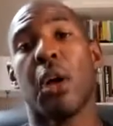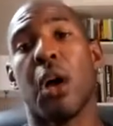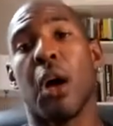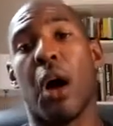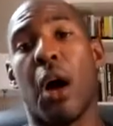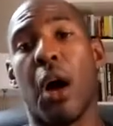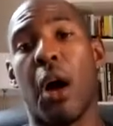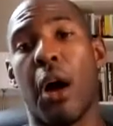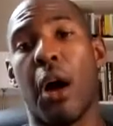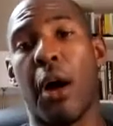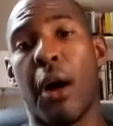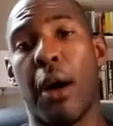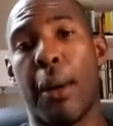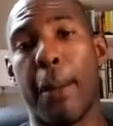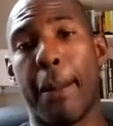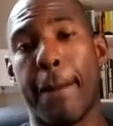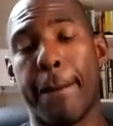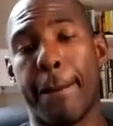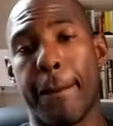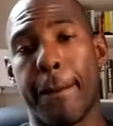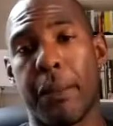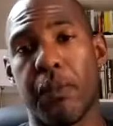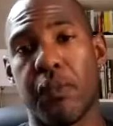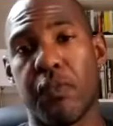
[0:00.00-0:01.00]

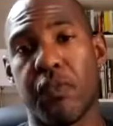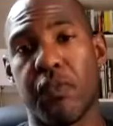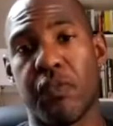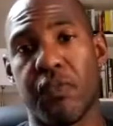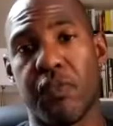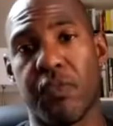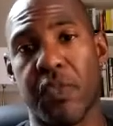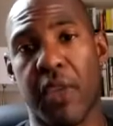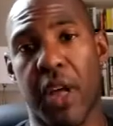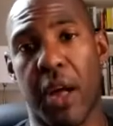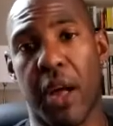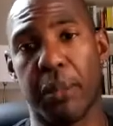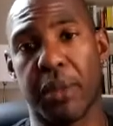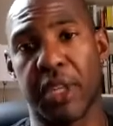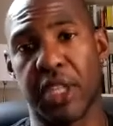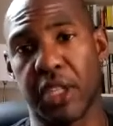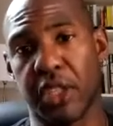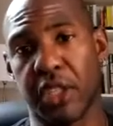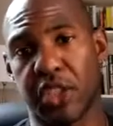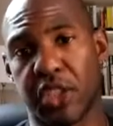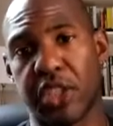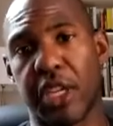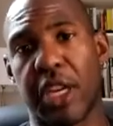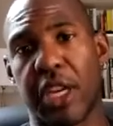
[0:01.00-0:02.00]
I'm gonna
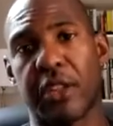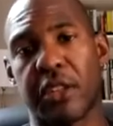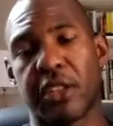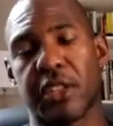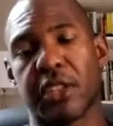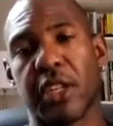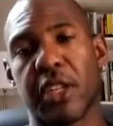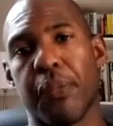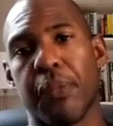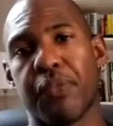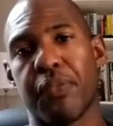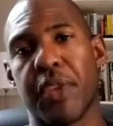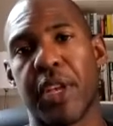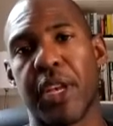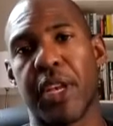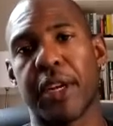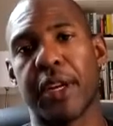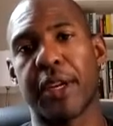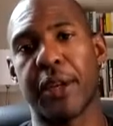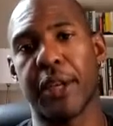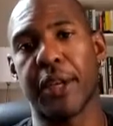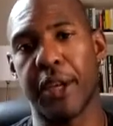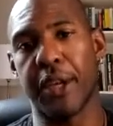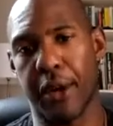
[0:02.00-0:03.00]
share
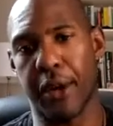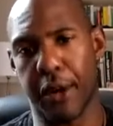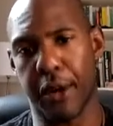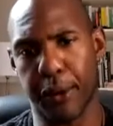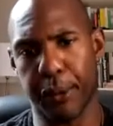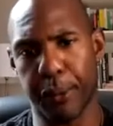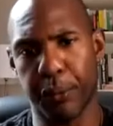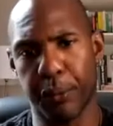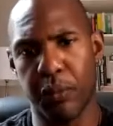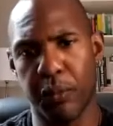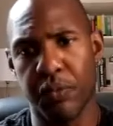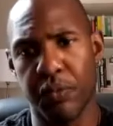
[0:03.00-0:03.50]
something here.